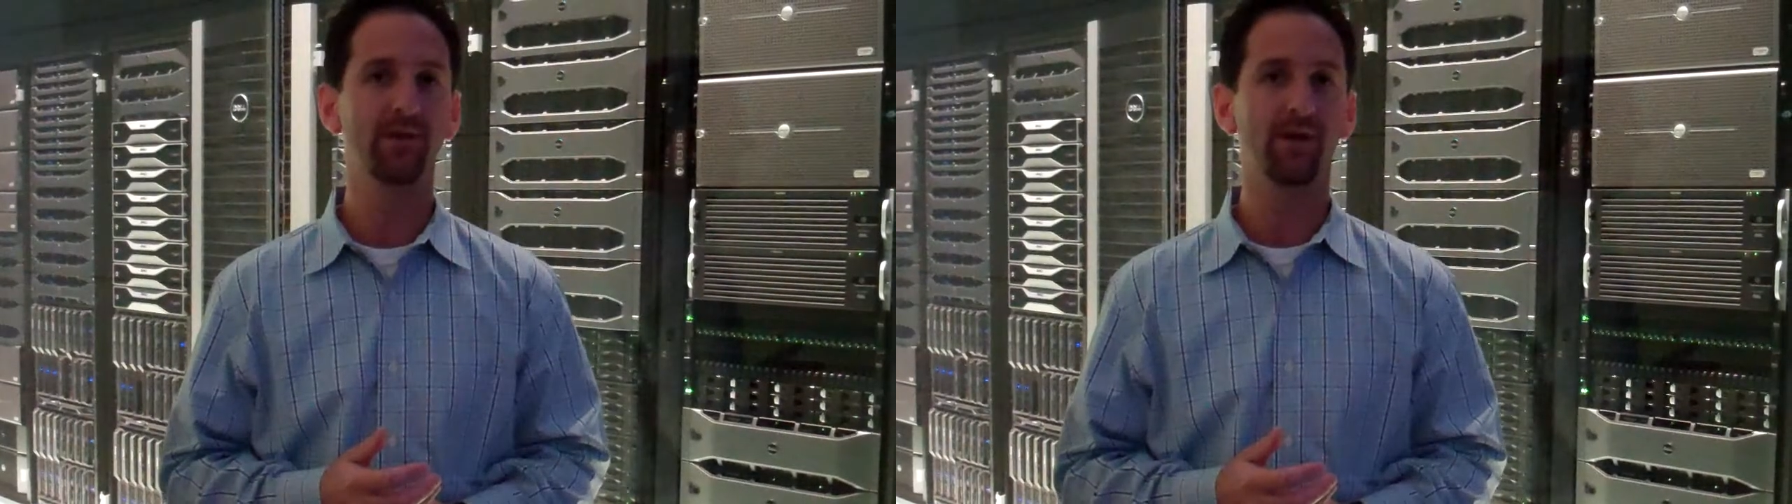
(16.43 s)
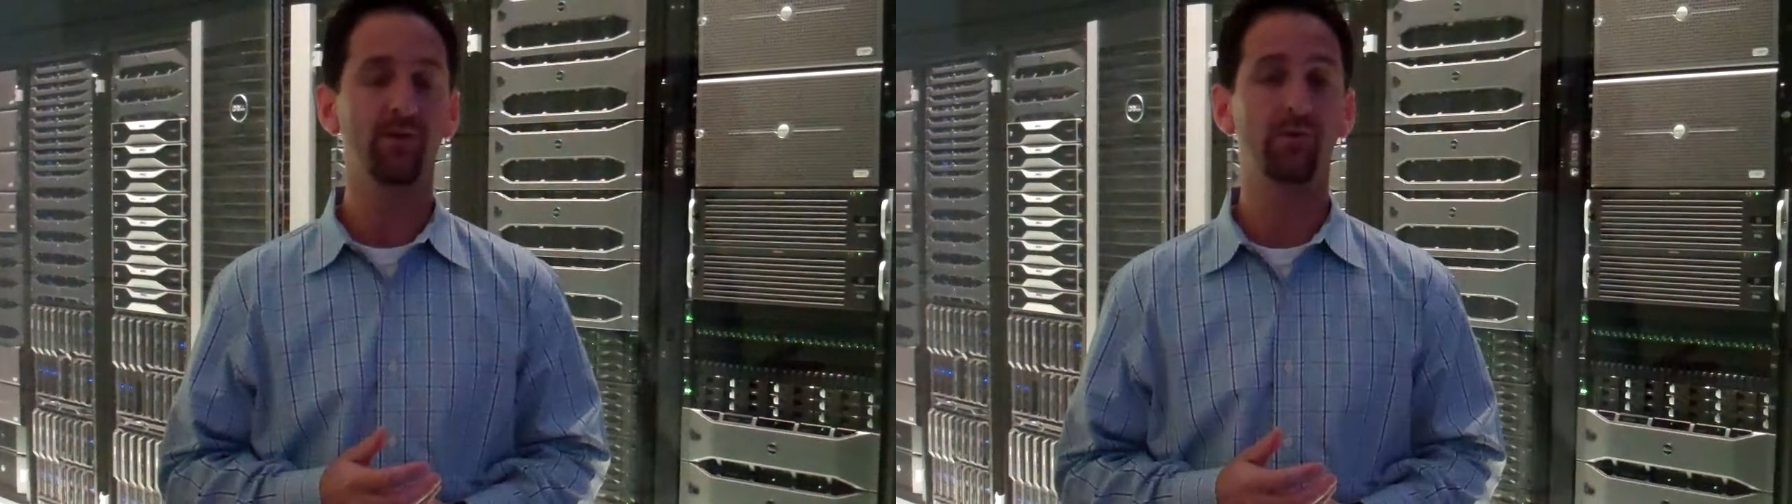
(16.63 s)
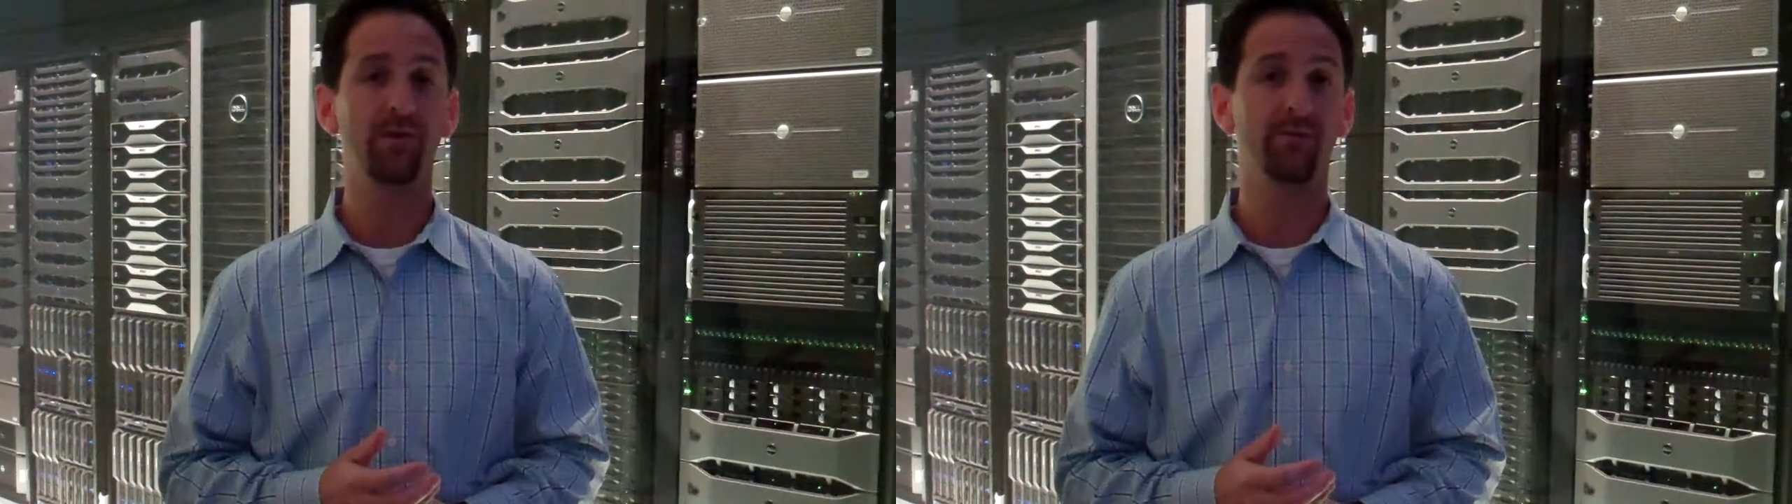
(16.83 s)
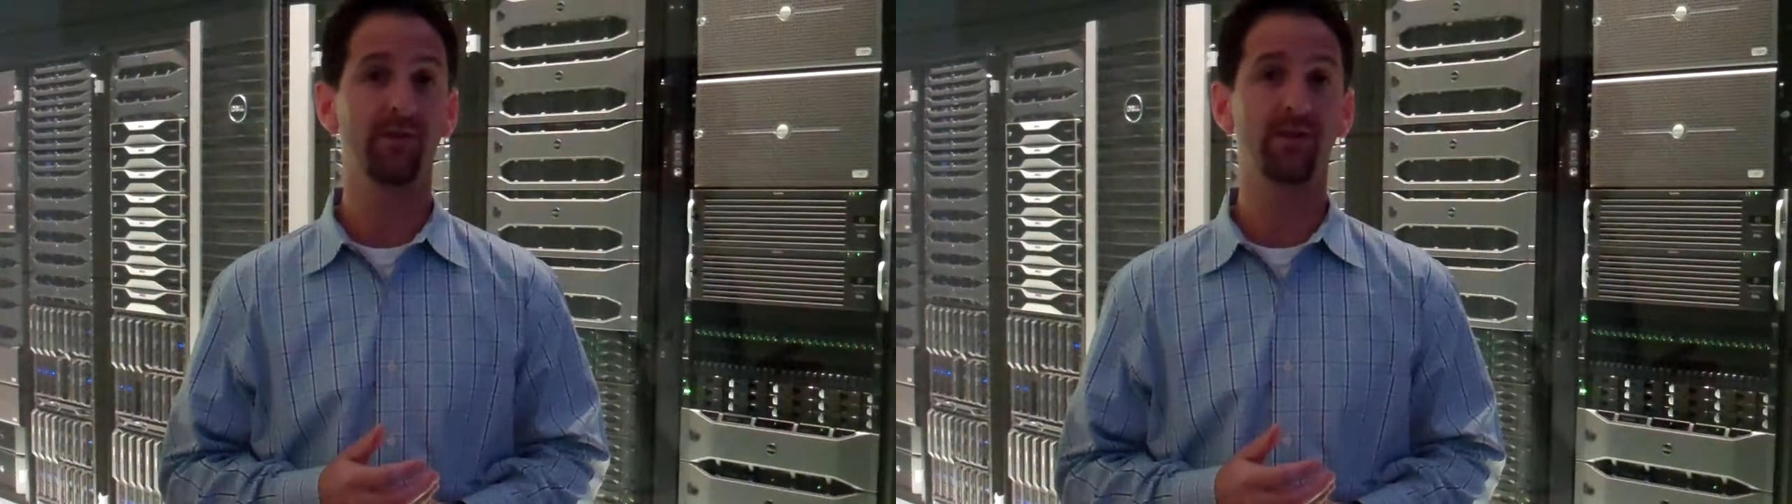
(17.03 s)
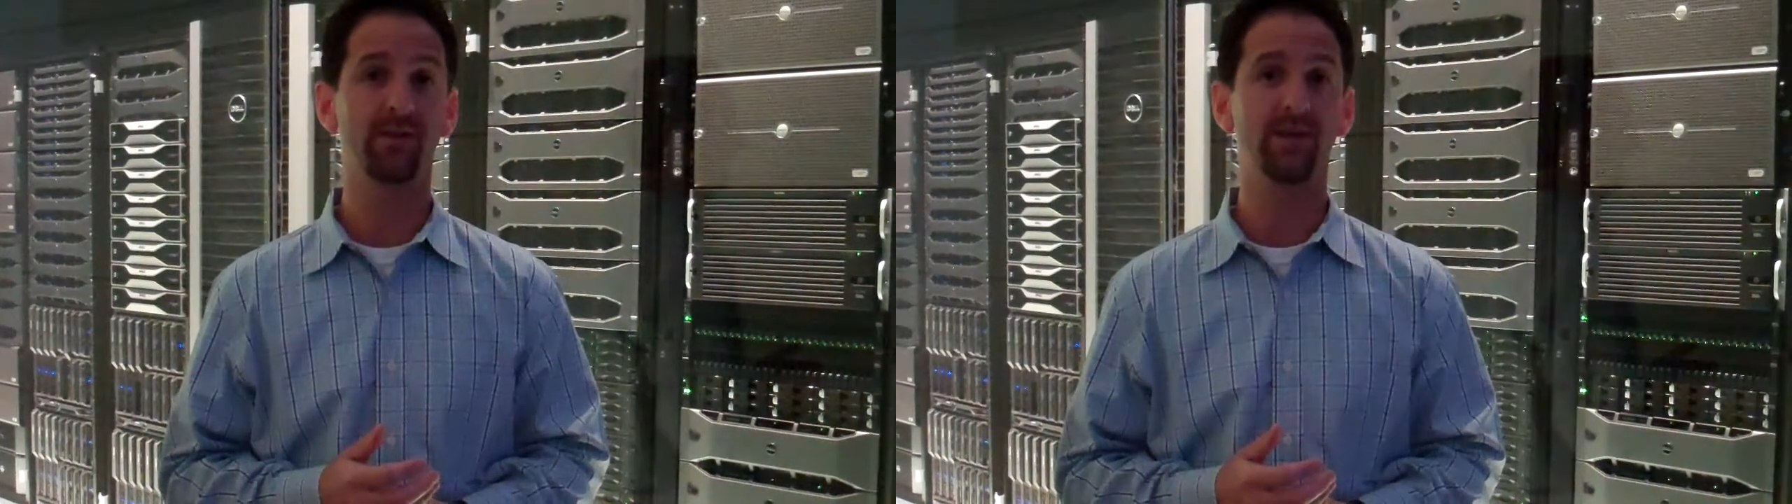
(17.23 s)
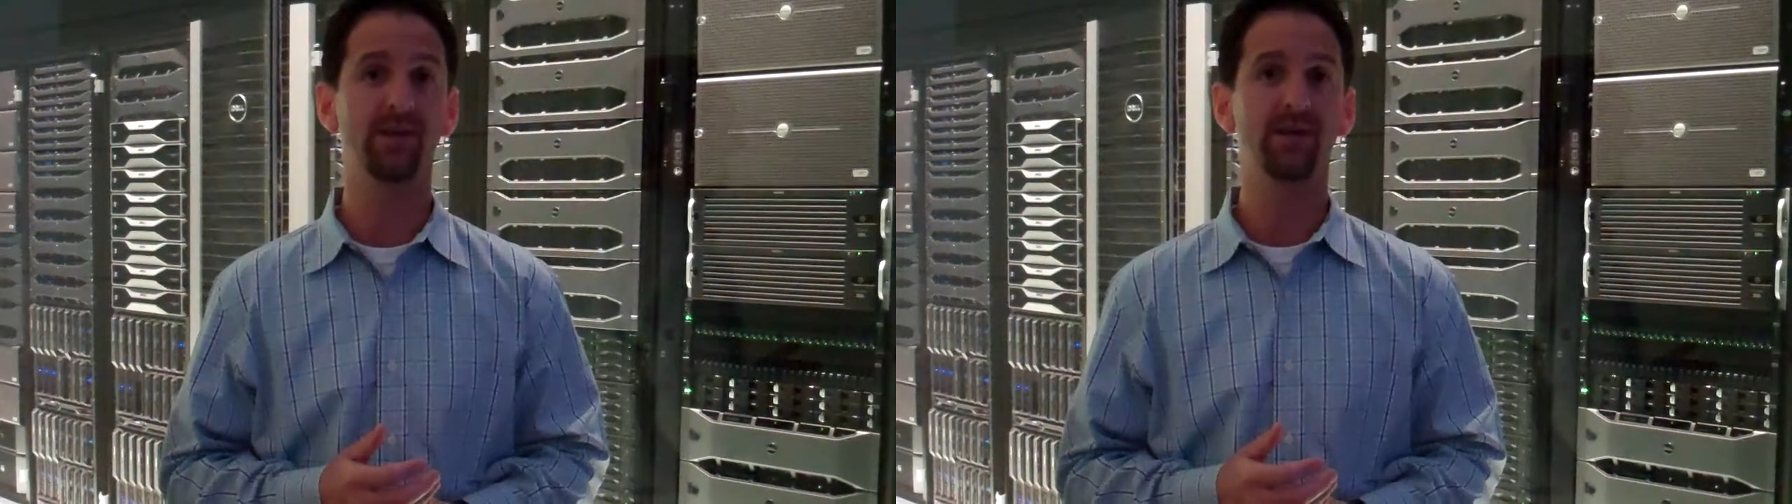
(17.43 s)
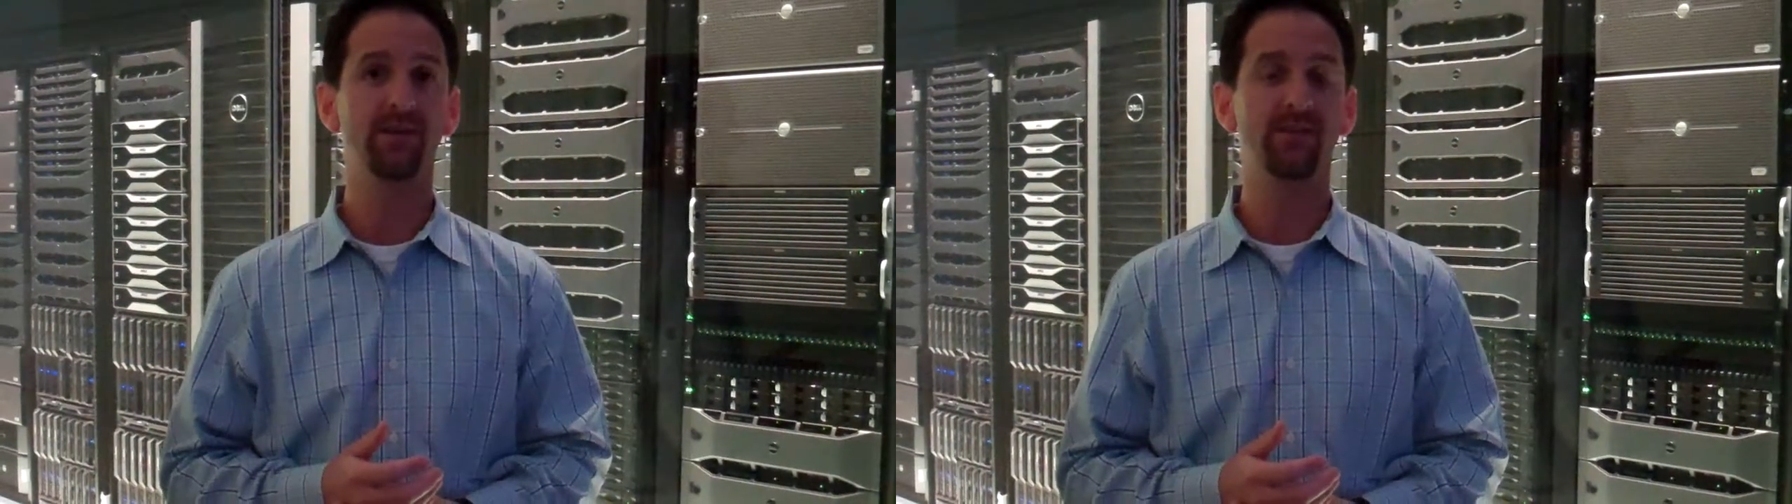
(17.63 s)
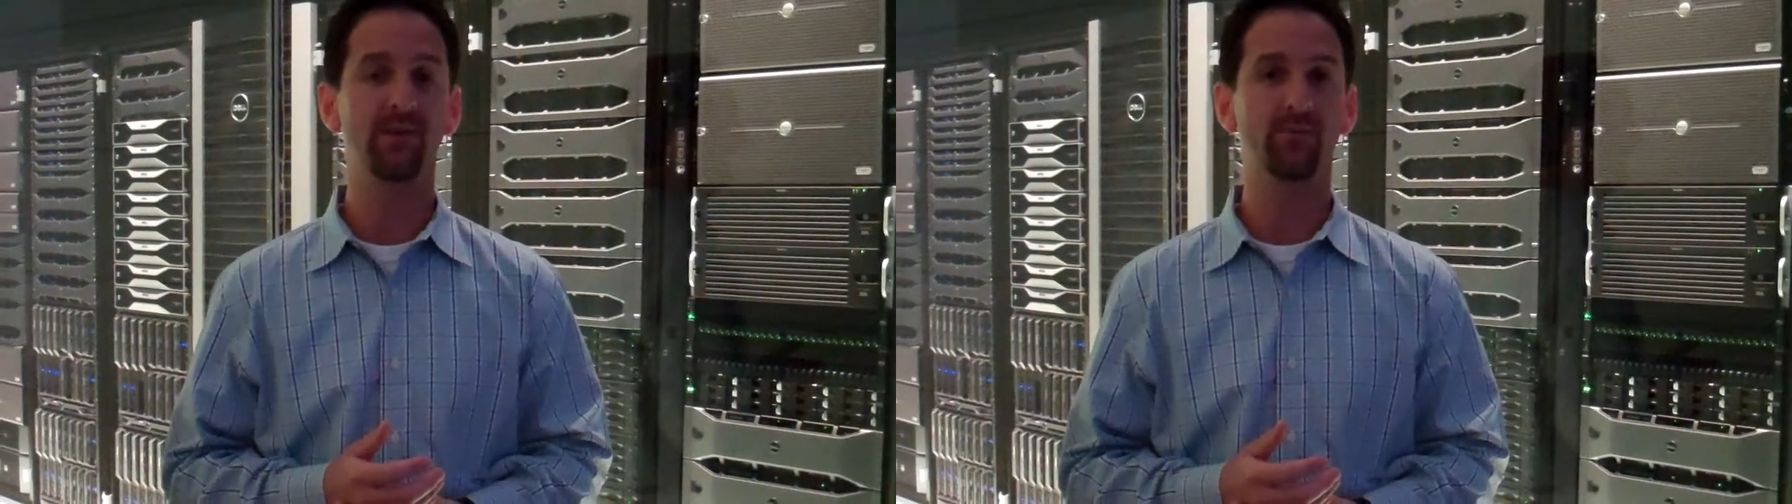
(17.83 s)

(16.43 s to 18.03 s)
And quite frankly, they